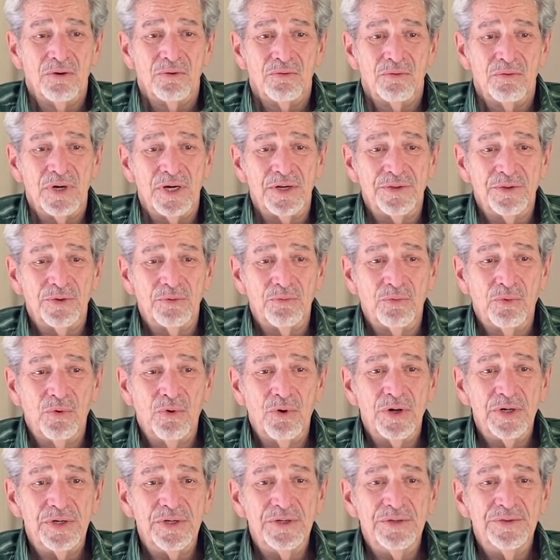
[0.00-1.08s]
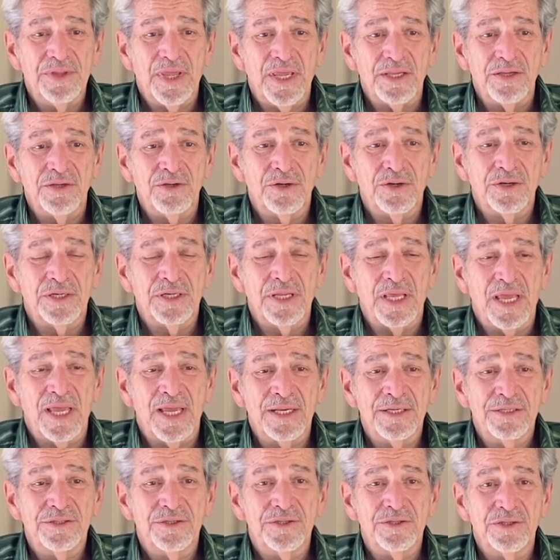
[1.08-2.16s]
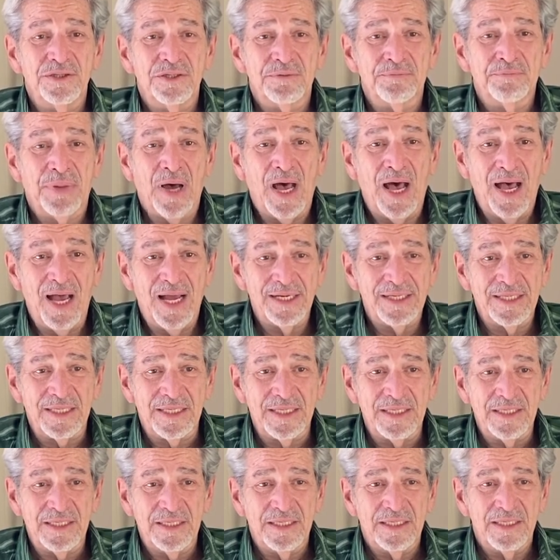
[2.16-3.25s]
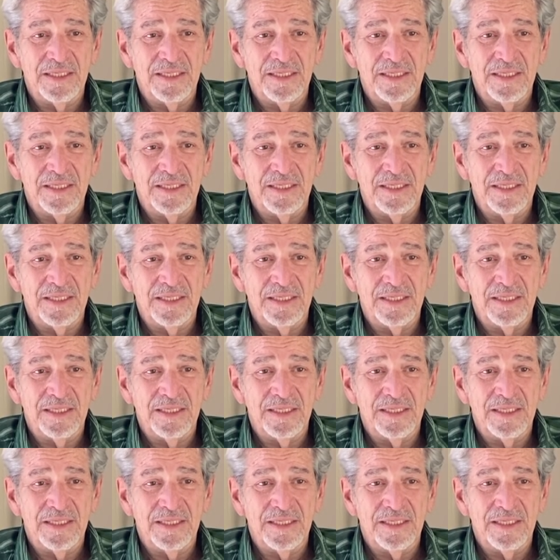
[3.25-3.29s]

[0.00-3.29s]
where the water that you're going to enter your body